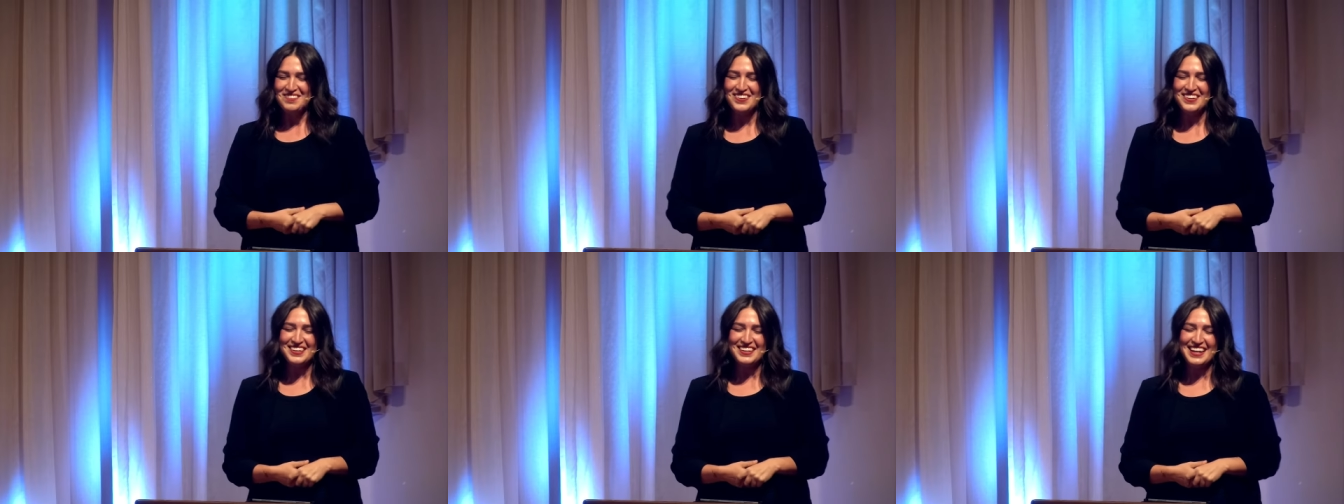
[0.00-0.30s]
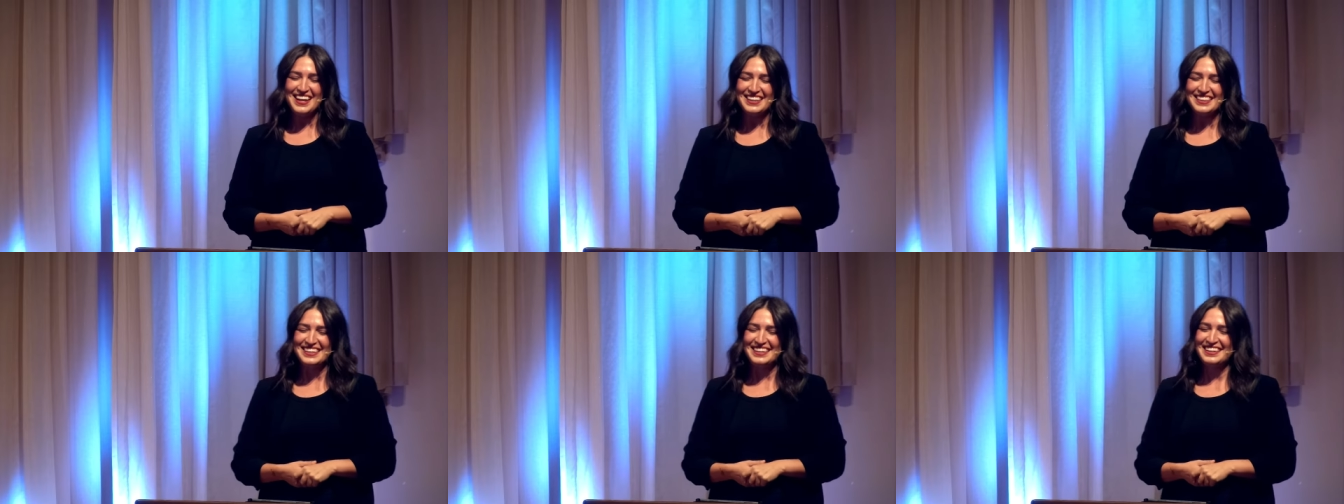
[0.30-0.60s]
We're
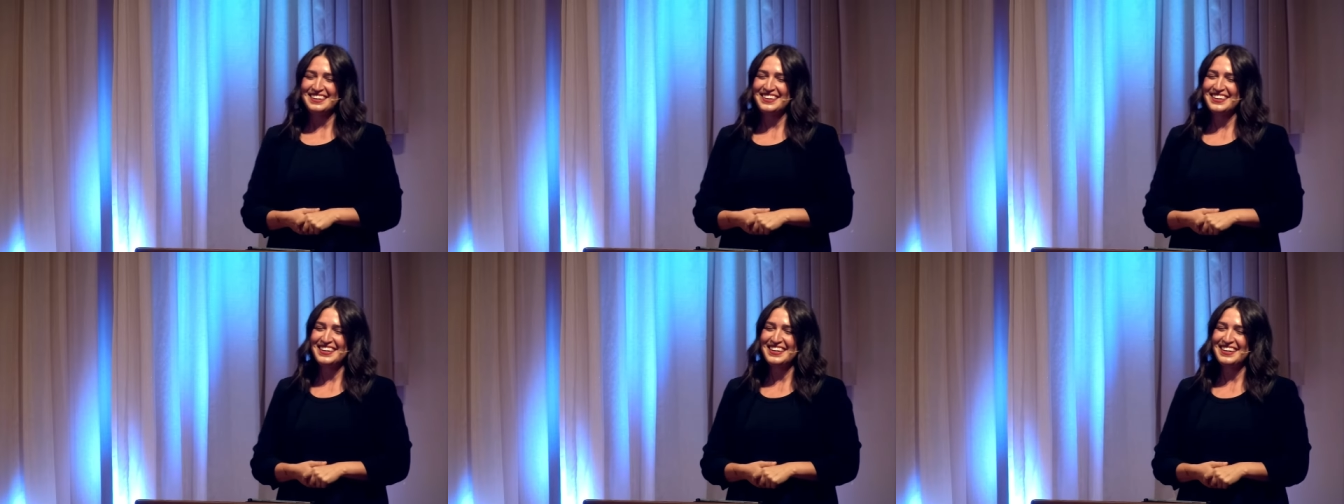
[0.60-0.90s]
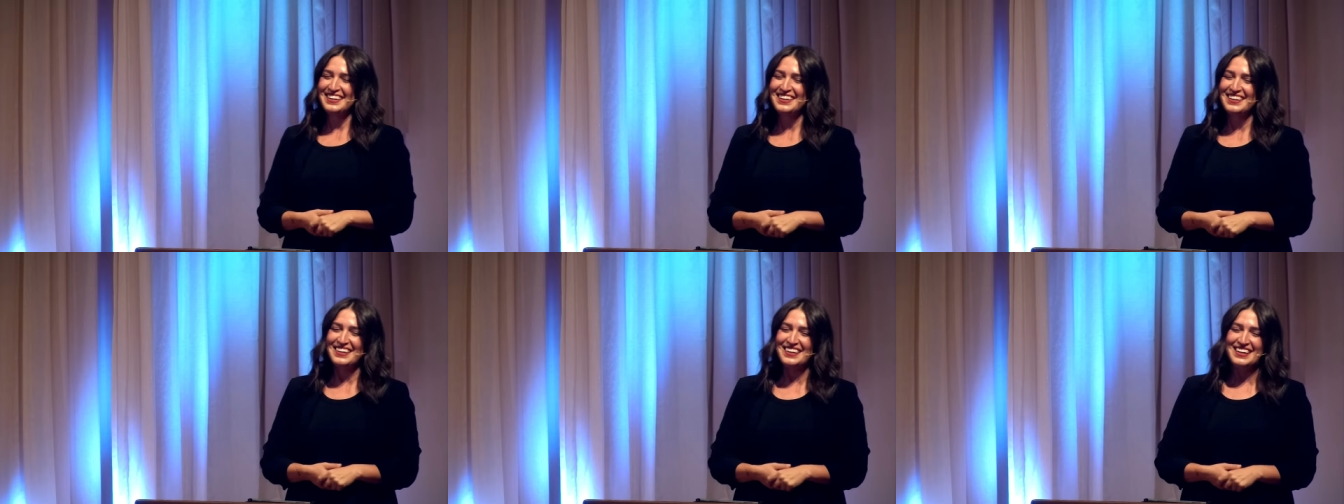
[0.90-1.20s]
glad that you're
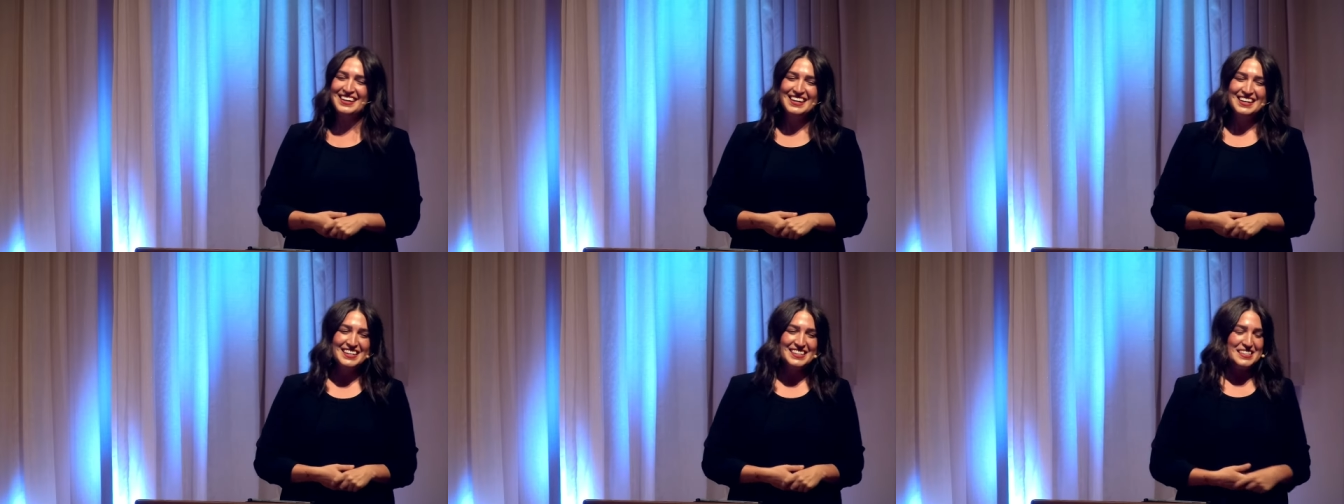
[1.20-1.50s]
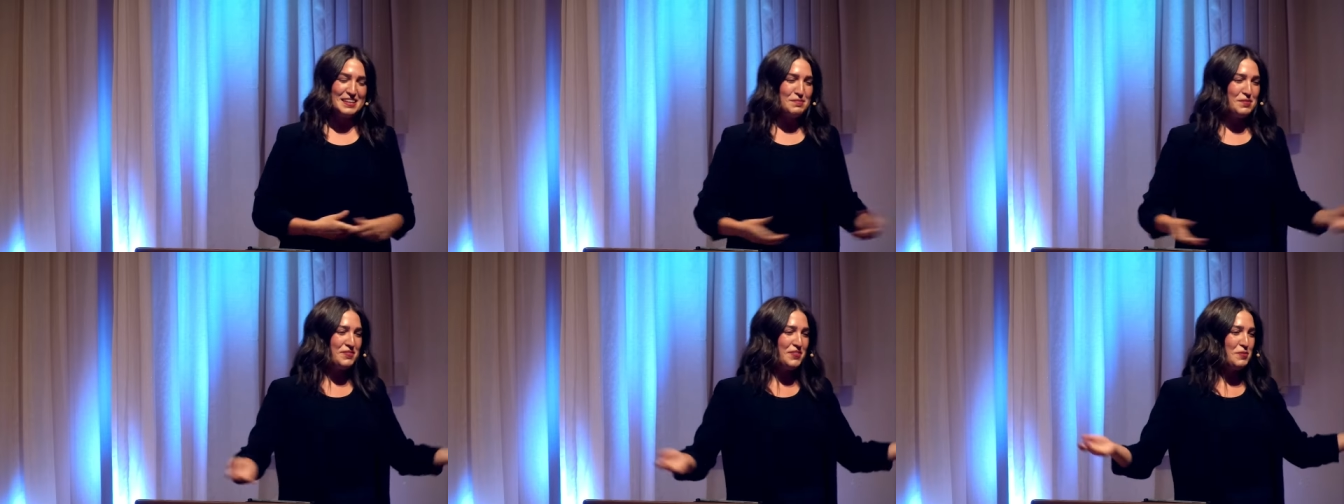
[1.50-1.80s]
here.
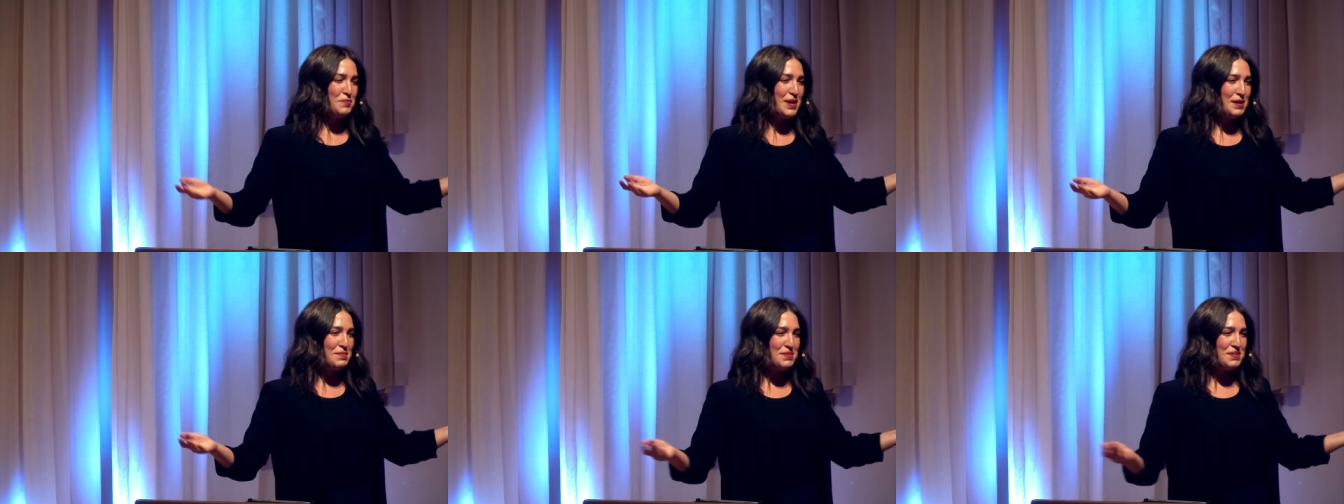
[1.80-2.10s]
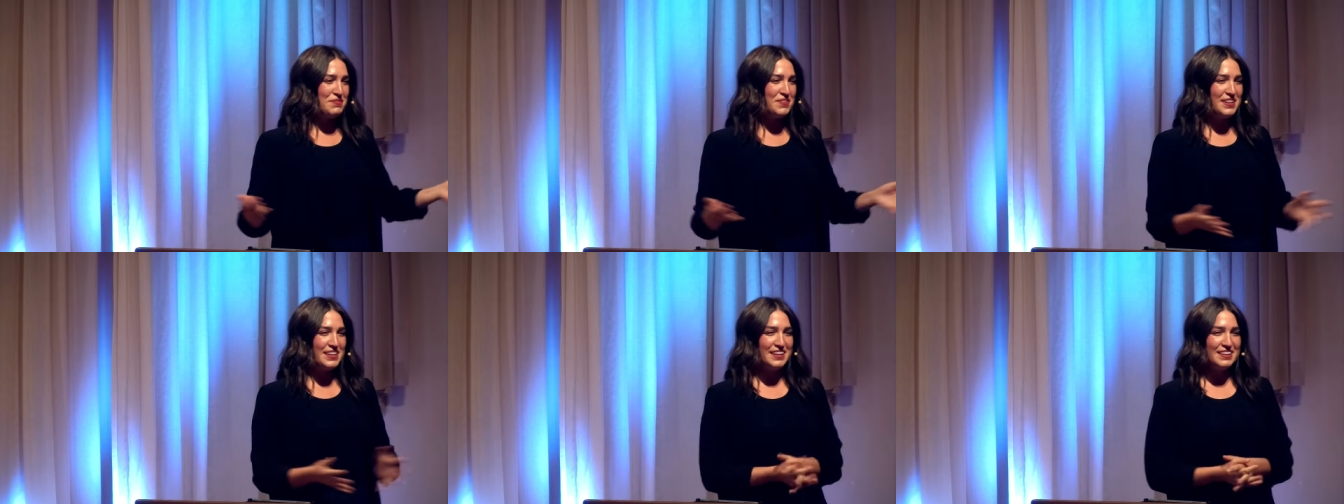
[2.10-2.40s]
Some of you might
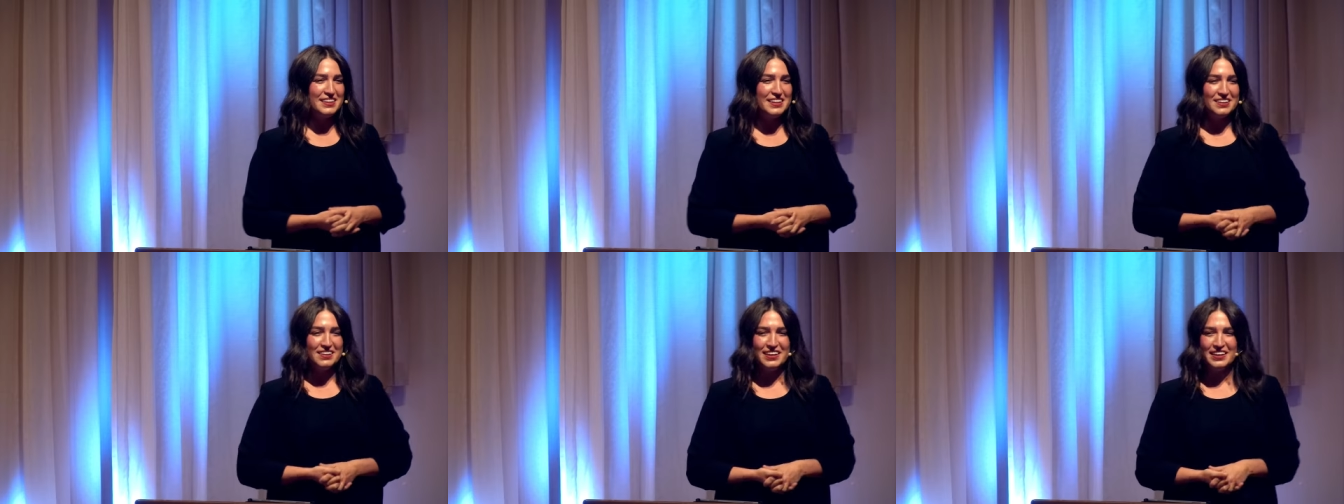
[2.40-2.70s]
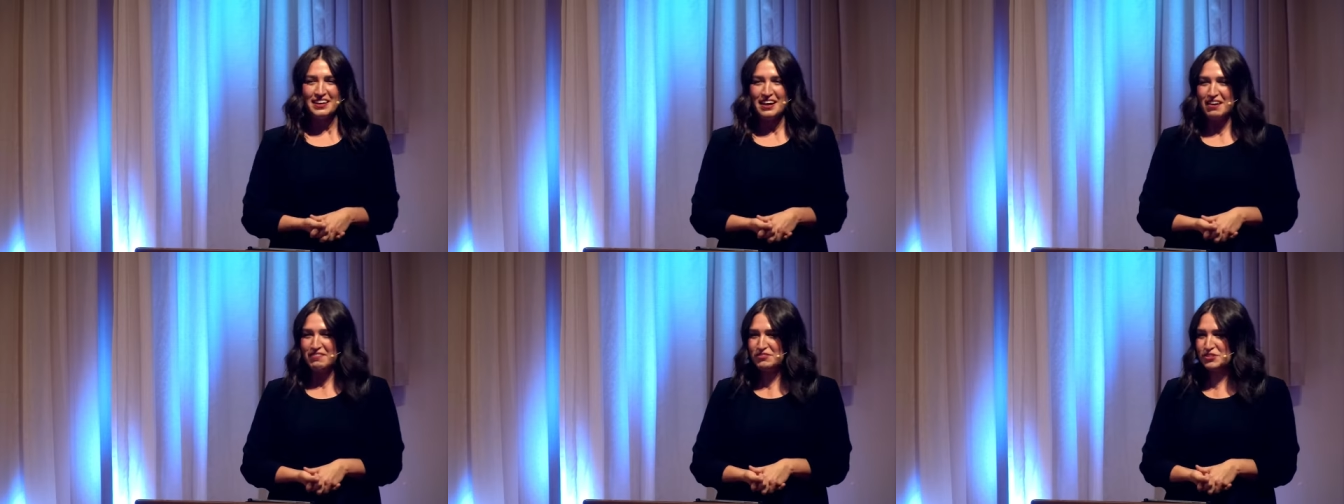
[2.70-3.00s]
be feeling a little
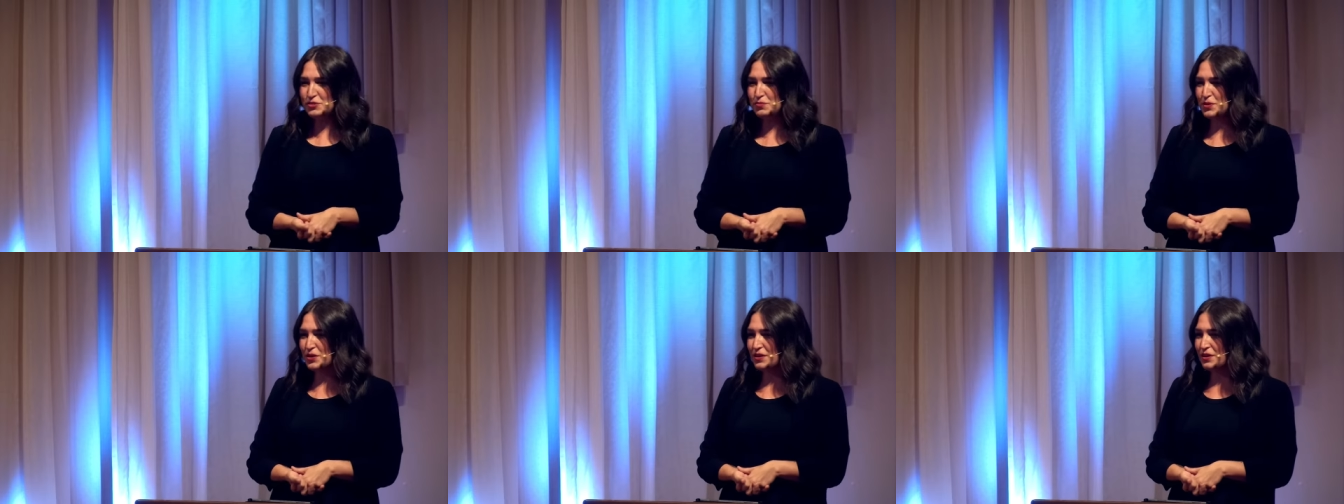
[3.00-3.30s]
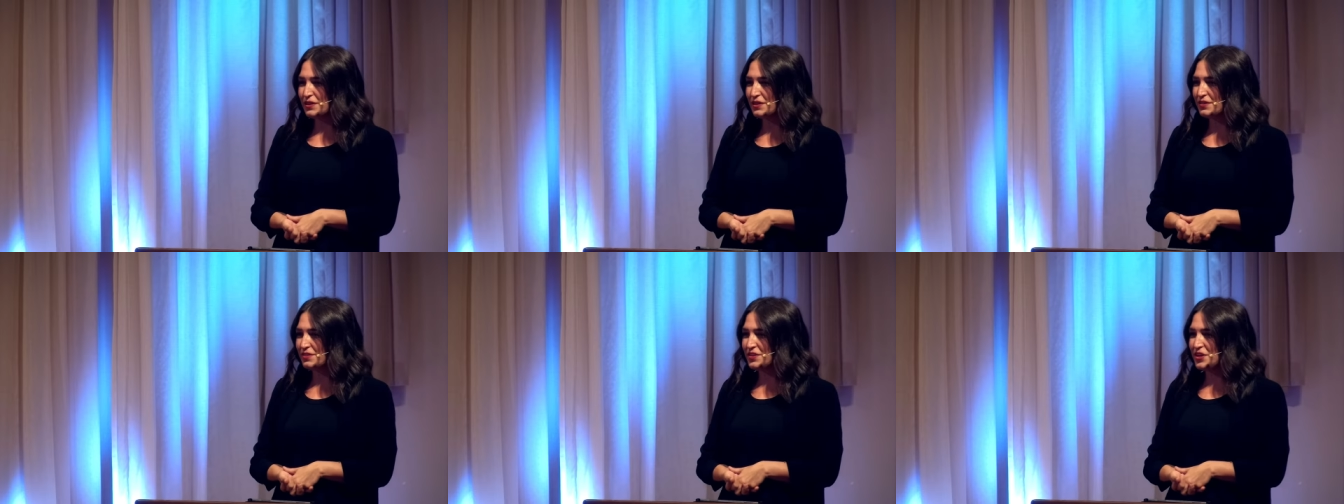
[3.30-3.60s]

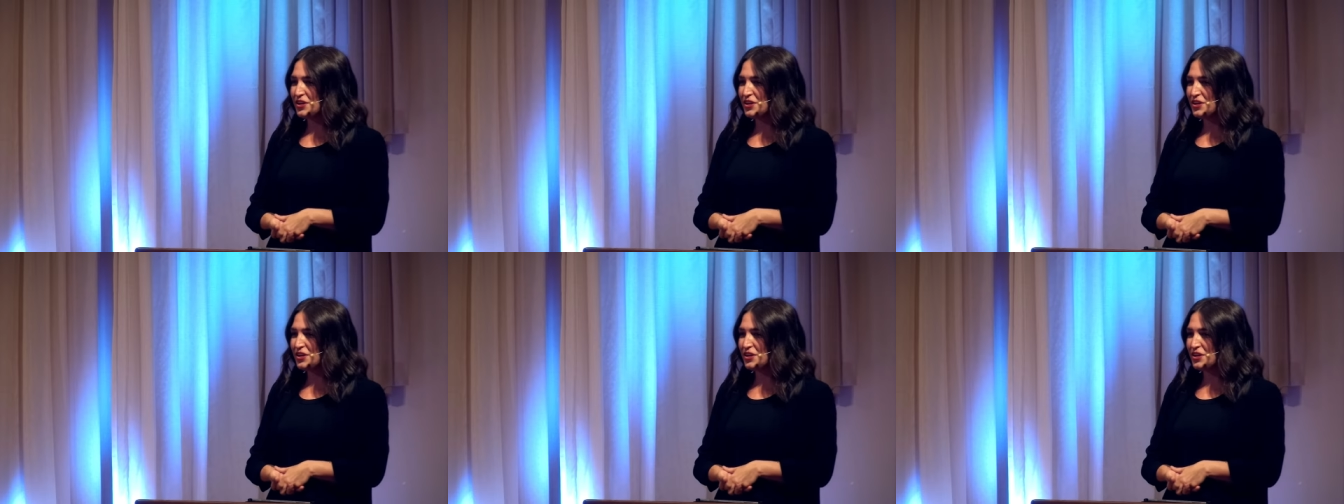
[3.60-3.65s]
uncomfortable.